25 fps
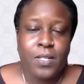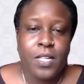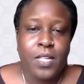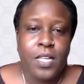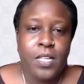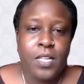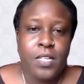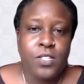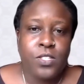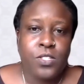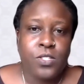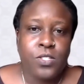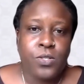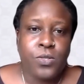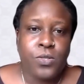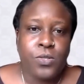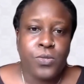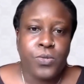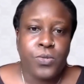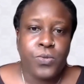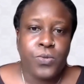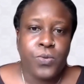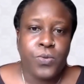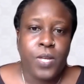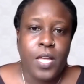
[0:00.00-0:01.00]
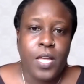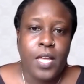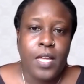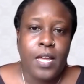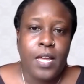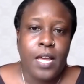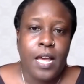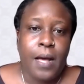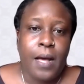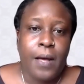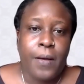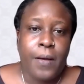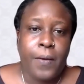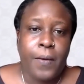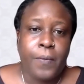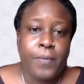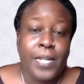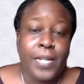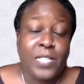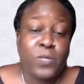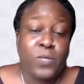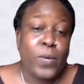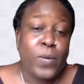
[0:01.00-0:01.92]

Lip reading: So that's why I